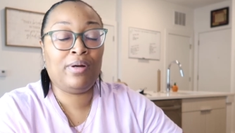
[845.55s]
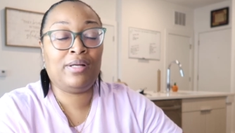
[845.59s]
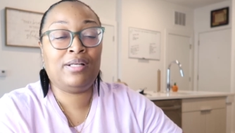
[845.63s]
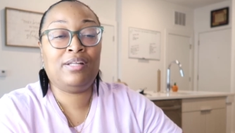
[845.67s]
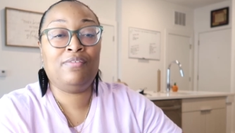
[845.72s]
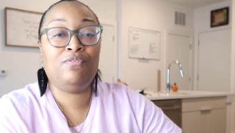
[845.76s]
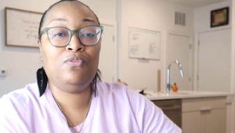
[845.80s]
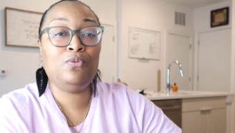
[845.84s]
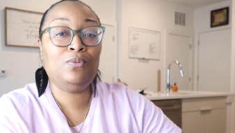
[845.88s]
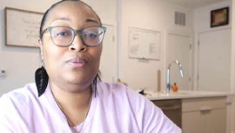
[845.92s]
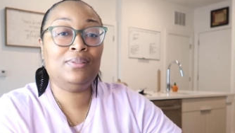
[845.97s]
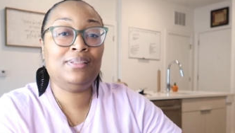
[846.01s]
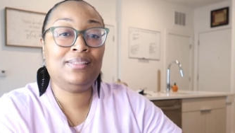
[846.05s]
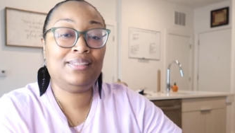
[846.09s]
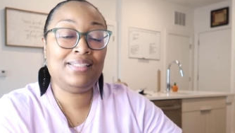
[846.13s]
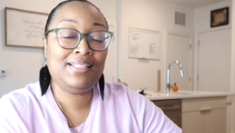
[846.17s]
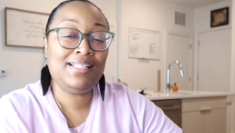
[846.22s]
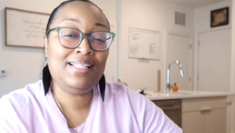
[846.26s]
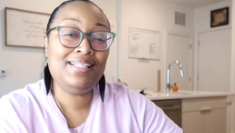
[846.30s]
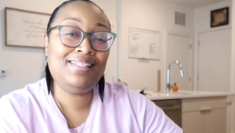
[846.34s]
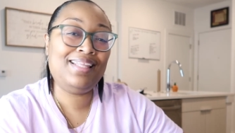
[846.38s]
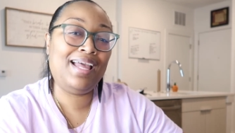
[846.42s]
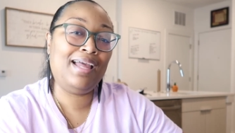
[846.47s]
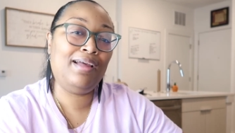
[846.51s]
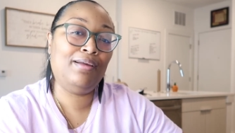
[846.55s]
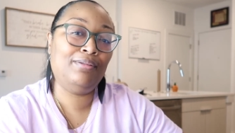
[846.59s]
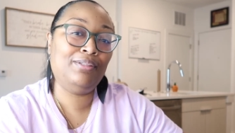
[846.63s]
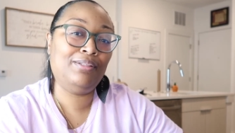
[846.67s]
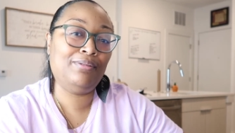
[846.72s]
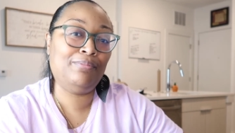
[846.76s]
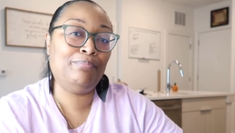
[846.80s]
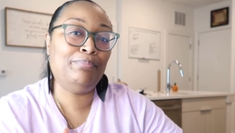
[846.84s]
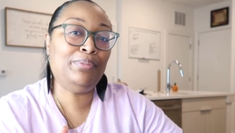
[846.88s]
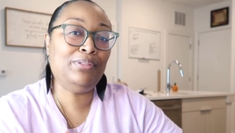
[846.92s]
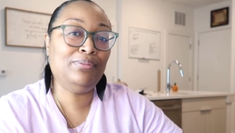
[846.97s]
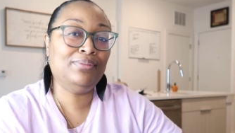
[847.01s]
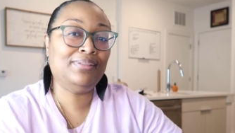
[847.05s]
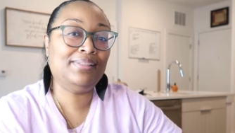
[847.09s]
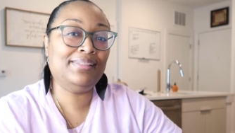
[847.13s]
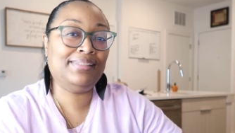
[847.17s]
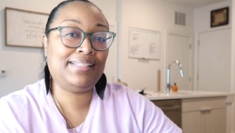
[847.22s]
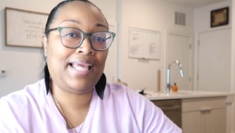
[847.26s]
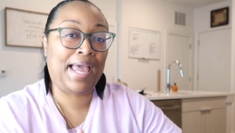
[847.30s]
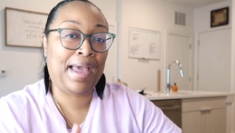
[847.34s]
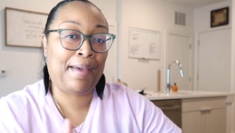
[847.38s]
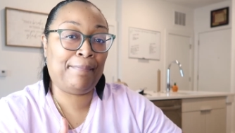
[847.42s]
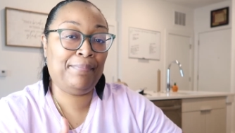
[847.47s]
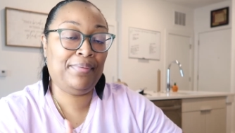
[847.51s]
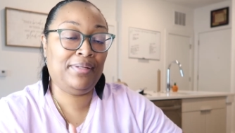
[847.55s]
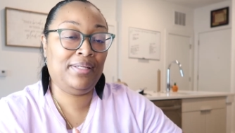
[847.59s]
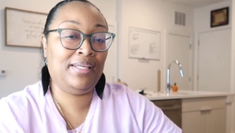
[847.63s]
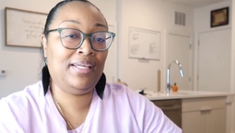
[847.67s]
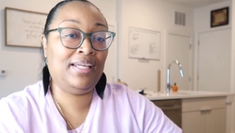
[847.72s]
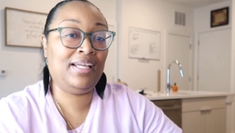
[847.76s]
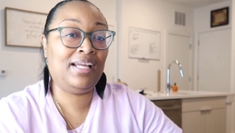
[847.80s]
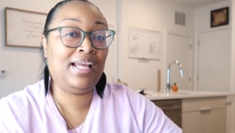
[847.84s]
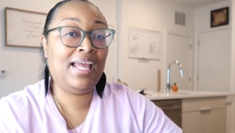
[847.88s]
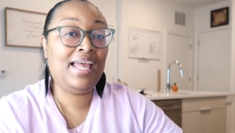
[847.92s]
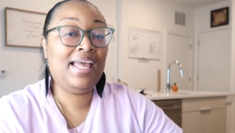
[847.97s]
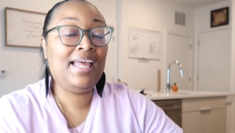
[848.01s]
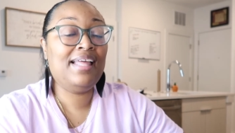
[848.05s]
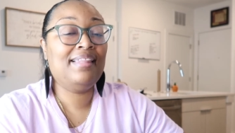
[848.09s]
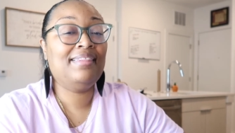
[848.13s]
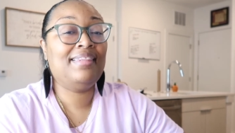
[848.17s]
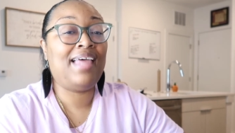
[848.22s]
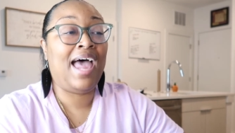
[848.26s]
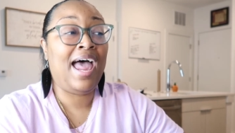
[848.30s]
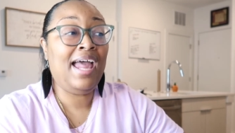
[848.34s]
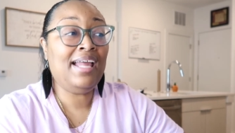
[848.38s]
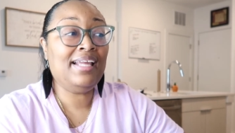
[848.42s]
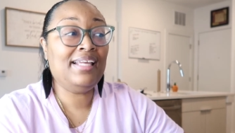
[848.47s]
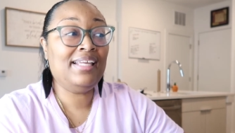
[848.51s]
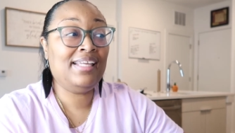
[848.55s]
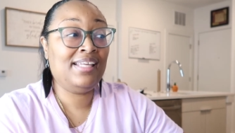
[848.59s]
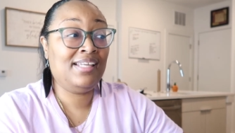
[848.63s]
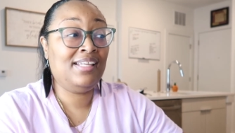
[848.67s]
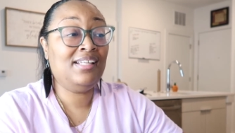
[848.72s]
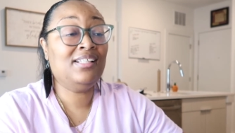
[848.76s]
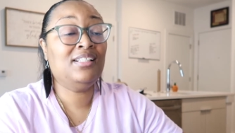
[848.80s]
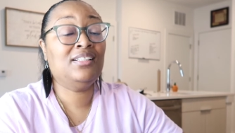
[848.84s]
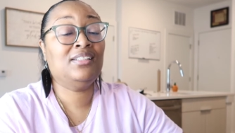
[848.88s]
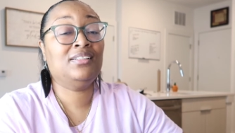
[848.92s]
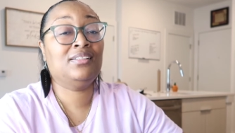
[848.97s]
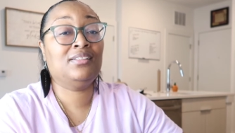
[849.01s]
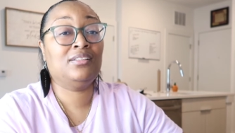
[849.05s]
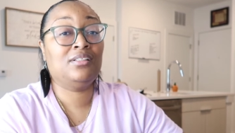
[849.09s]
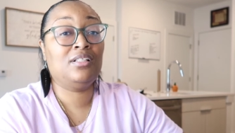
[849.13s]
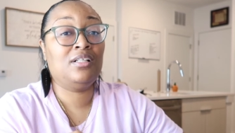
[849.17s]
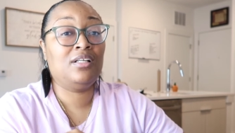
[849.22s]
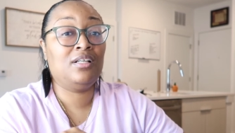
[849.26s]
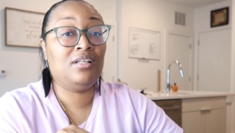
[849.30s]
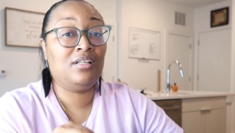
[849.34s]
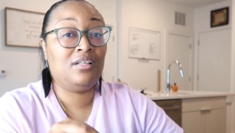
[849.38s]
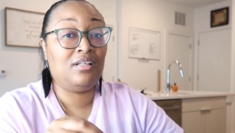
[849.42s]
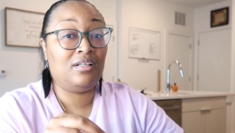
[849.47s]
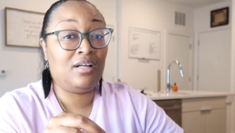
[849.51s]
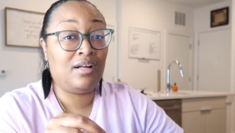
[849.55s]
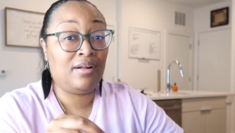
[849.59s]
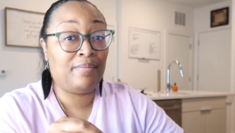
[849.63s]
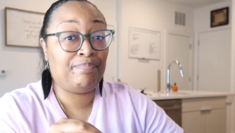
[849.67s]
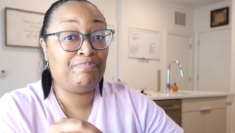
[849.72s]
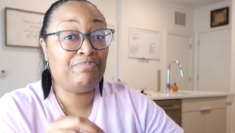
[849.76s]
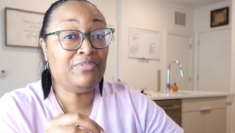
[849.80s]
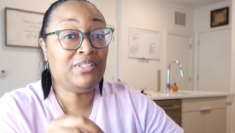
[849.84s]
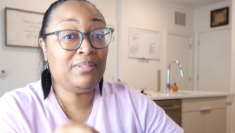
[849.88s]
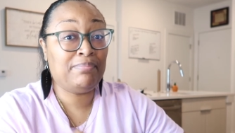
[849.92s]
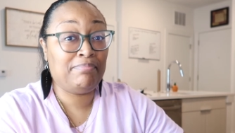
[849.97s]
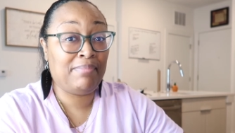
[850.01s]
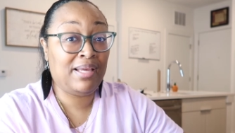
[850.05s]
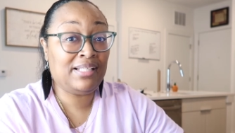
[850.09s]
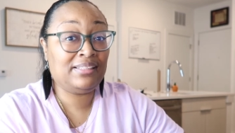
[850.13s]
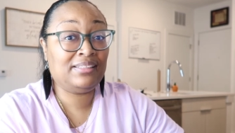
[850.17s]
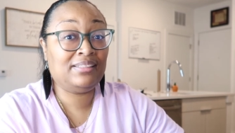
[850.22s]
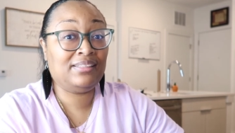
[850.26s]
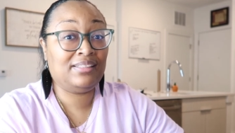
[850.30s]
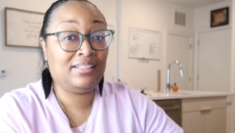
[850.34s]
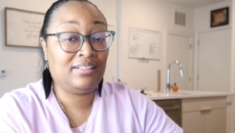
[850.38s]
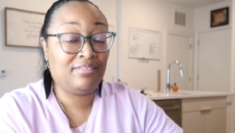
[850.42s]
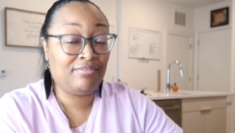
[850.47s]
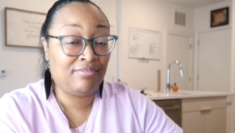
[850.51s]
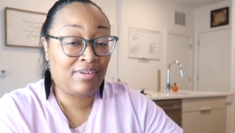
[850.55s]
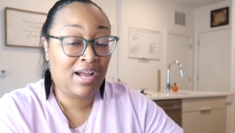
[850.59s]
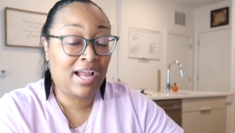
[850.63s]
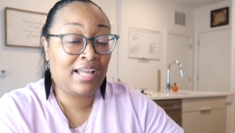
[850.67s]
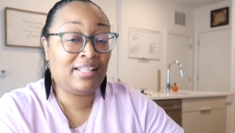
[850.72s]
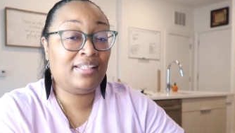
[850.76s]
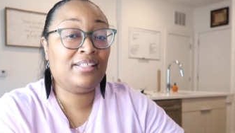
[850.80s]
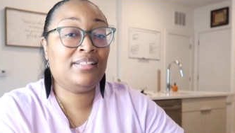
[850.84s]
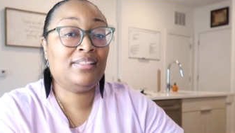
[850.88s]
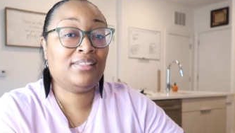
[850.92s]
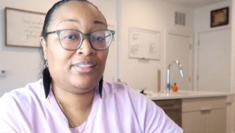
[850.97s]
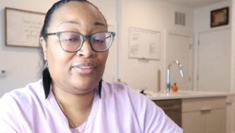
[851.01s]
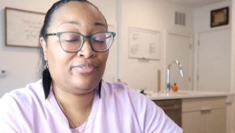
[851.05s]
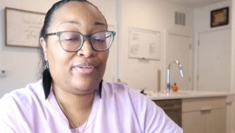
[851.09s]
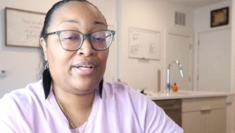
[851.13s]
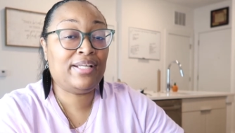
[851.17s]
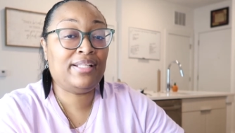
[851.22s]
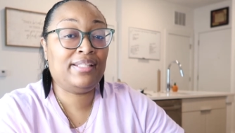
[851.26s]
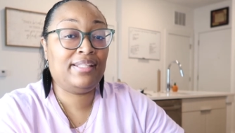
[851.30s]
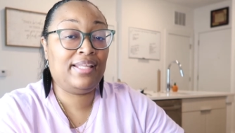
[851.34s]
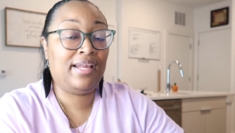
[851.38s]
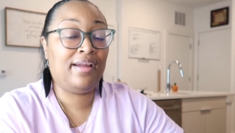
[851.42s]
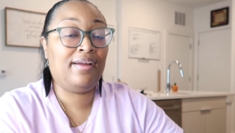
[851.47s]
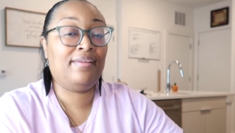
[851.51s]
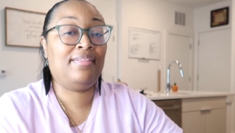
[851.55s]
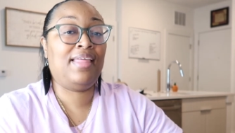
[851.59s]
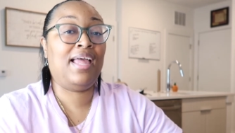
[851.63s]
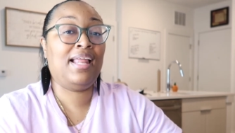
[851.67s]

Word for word: And if you see that the abuse is happening, that is um, domestic violence right there.